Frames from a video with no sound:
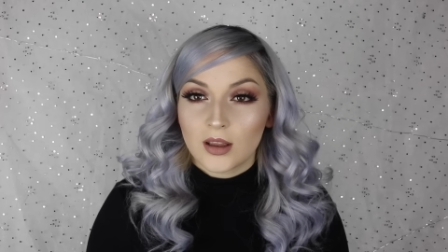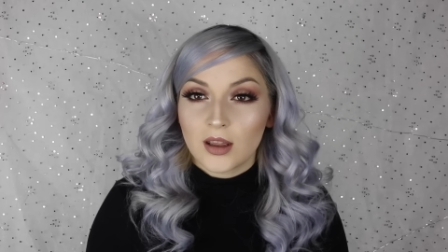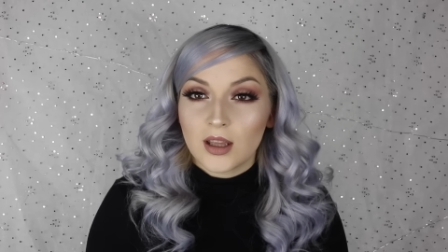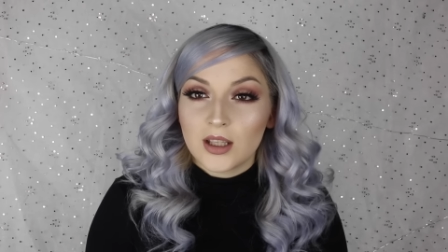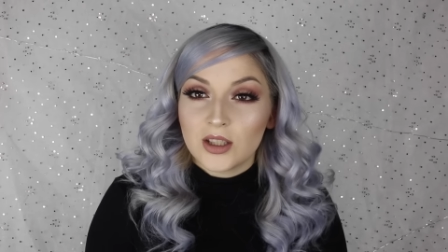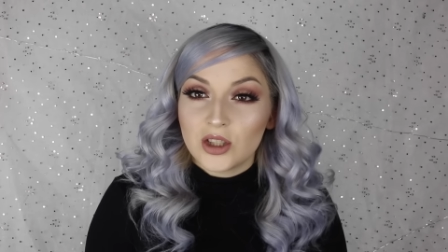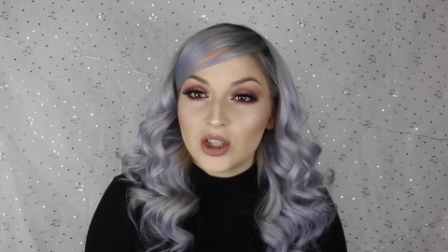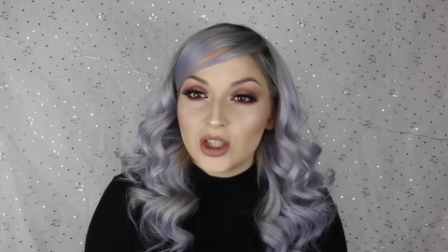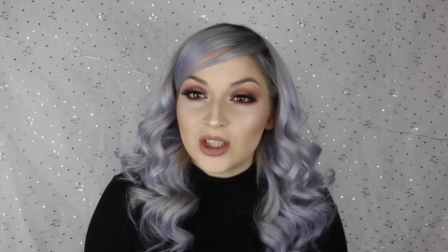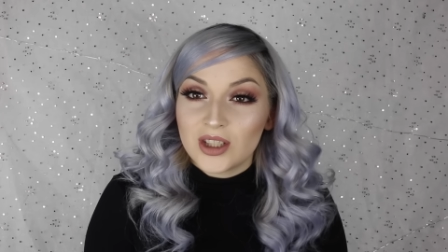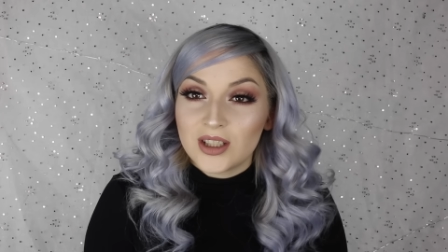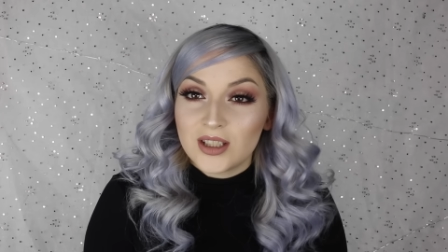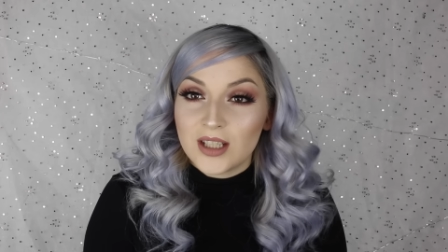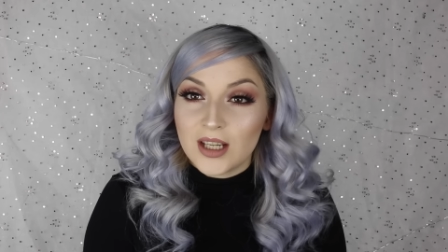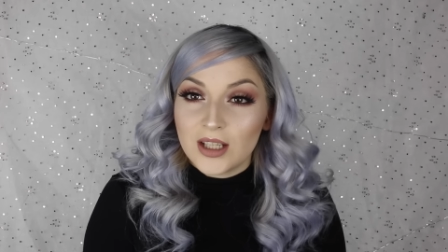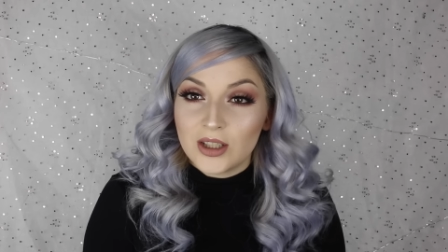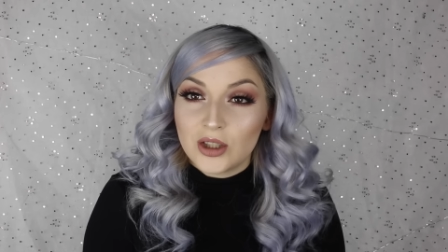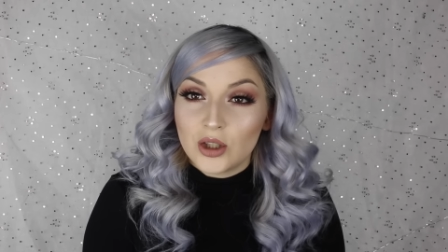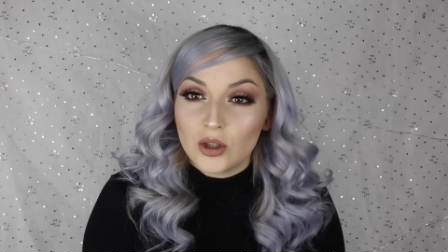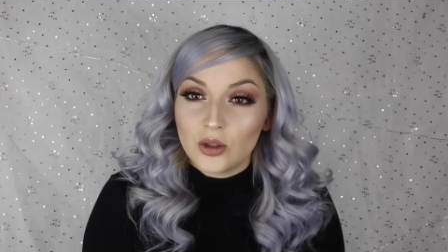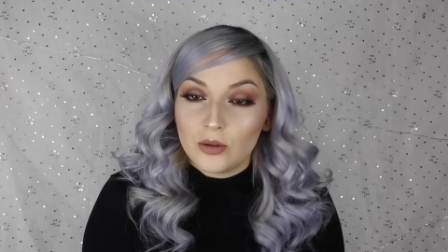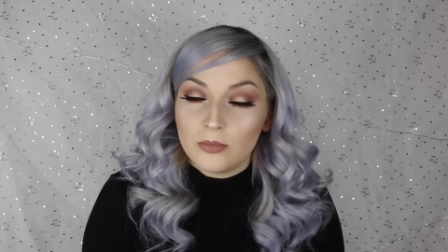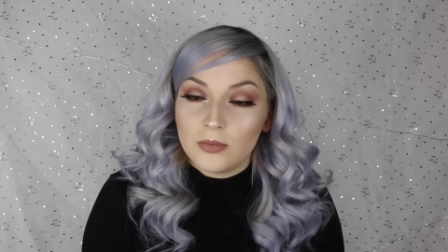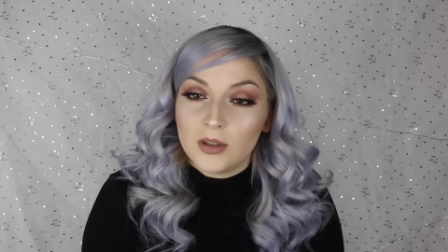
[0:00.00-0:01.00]
then just stay
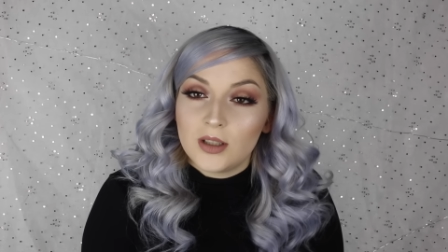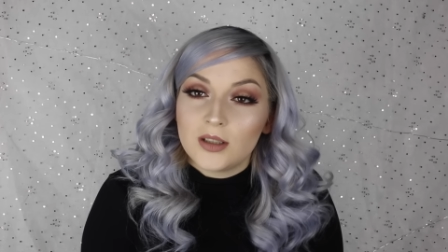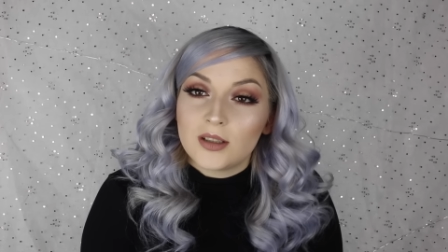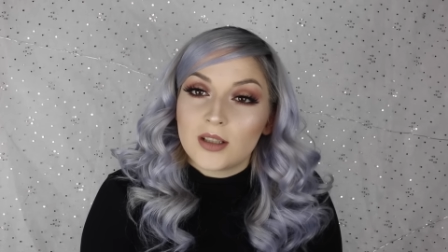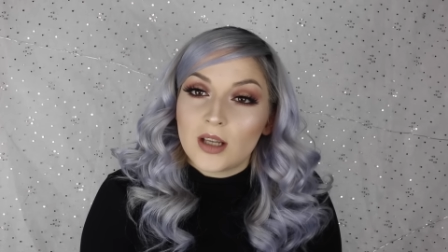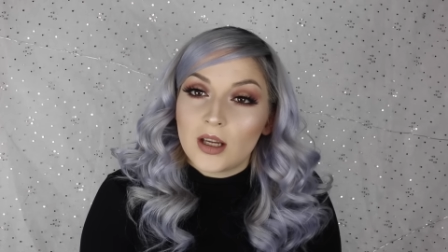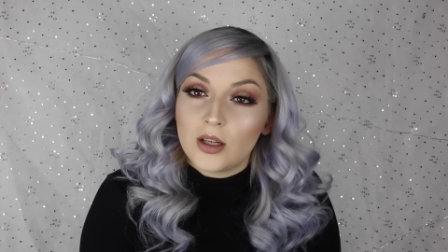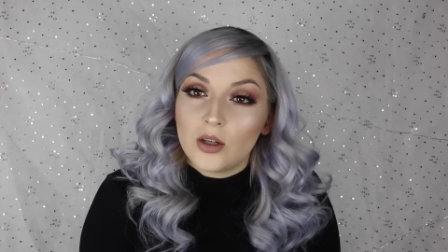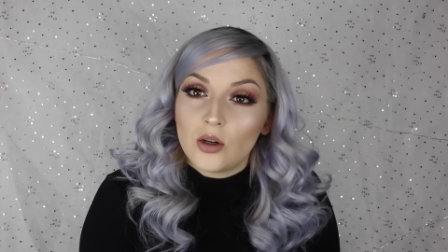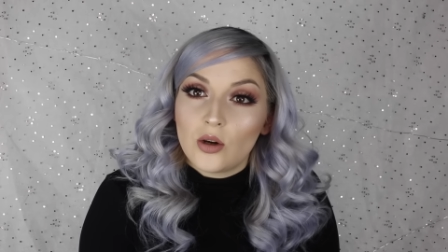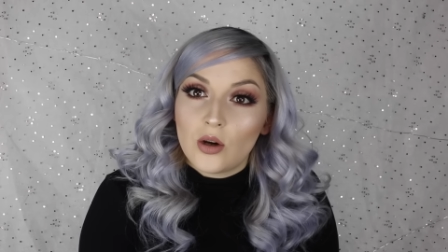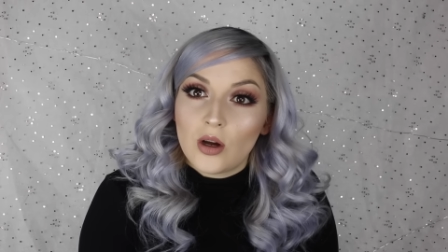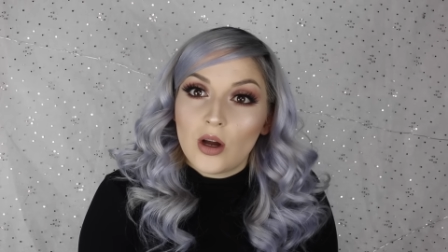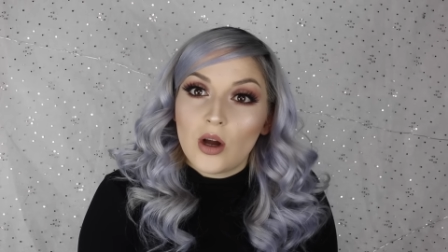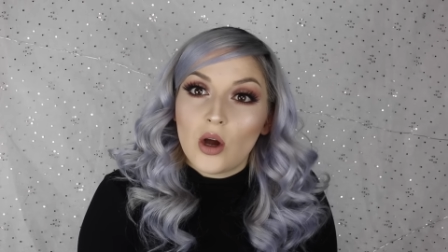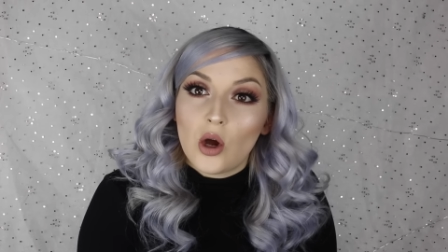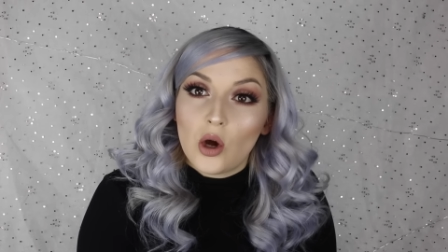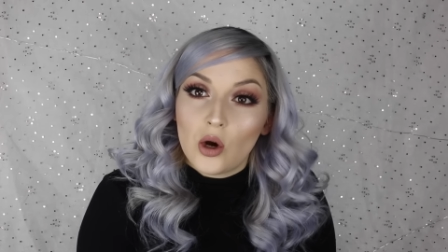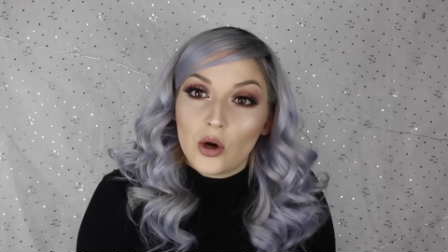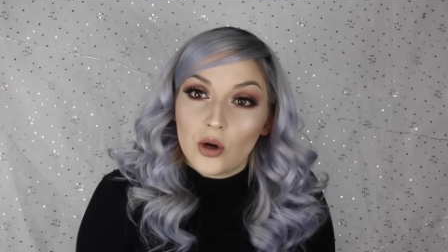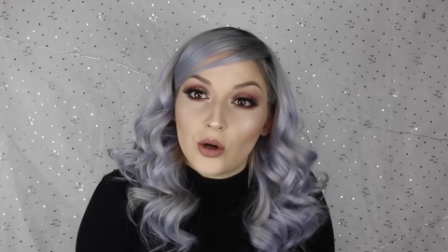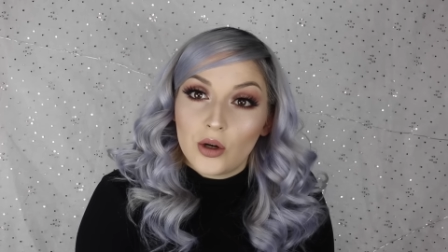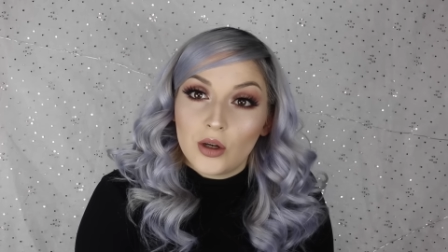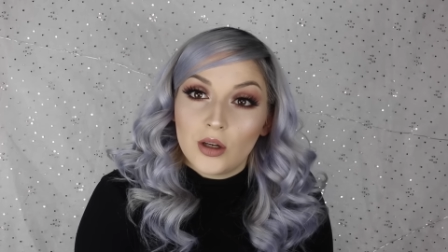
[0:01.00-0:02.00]
tuned because I know how
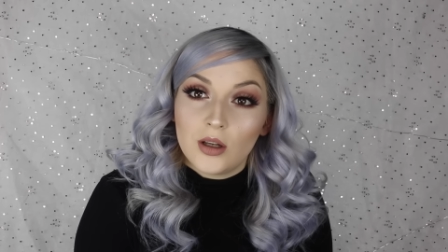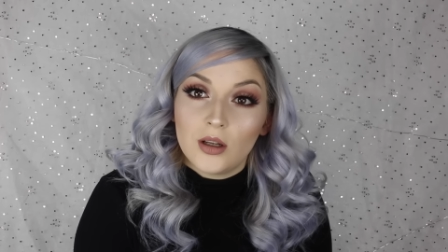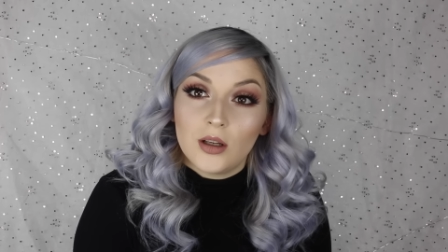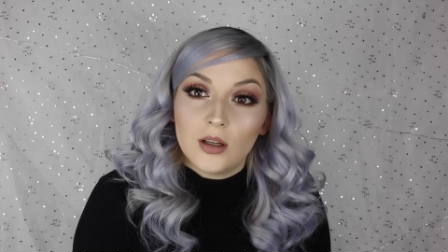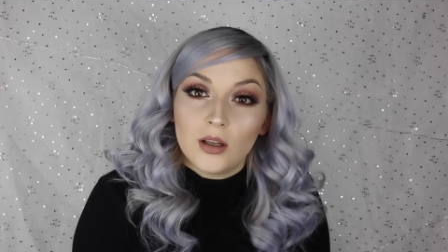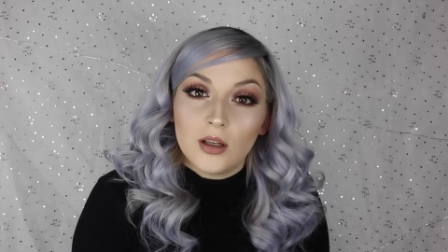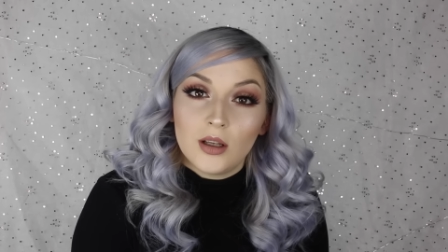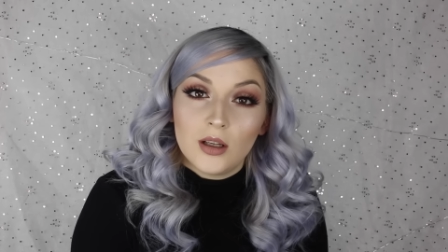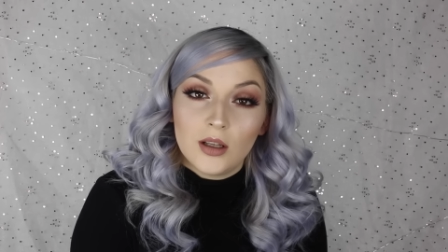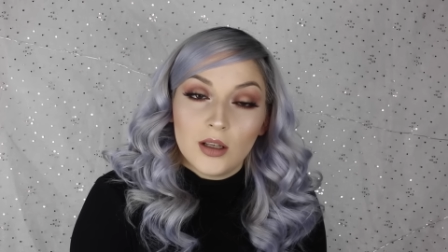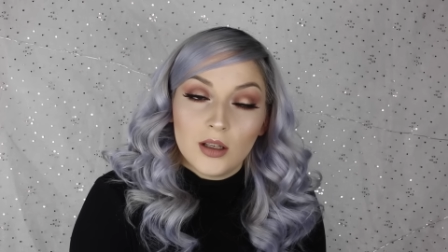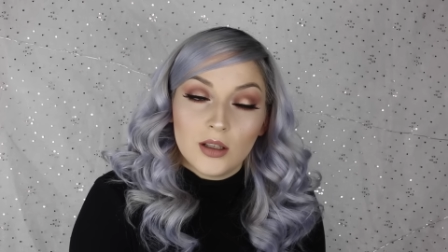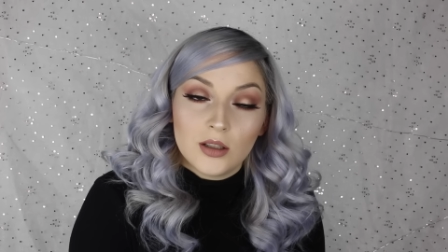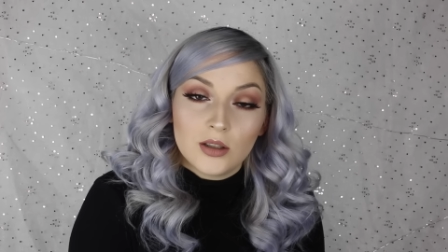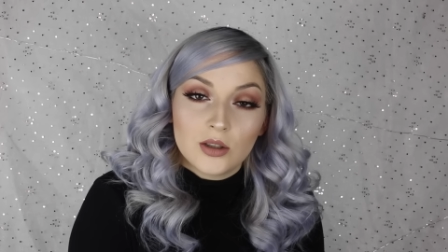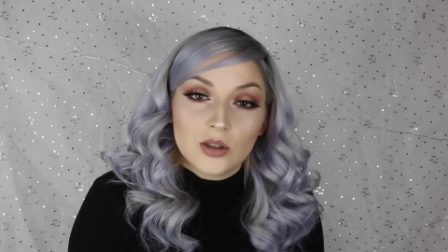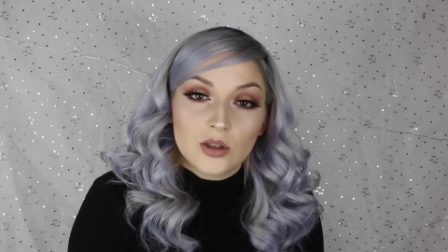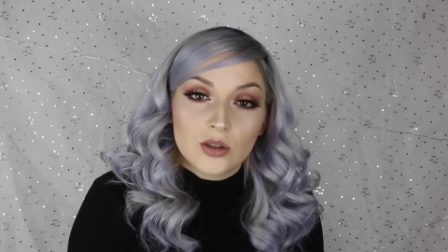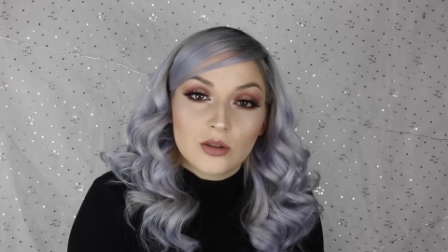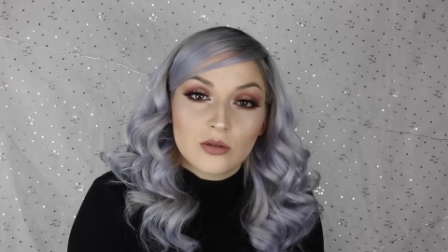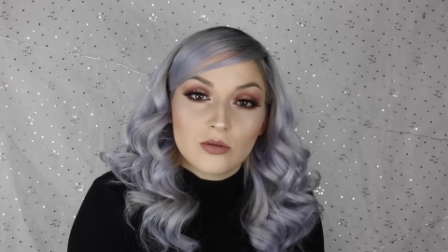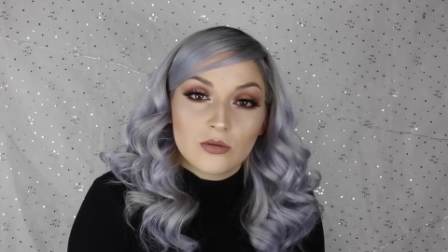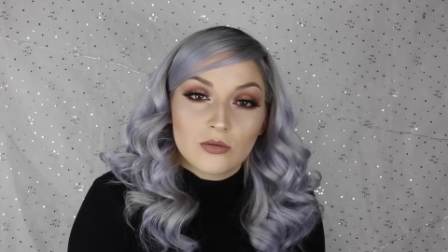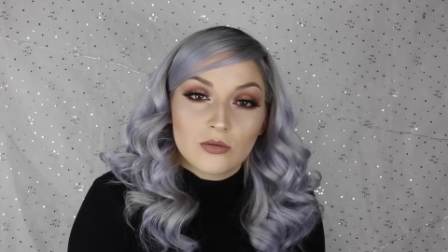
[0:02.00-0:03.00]
hard it is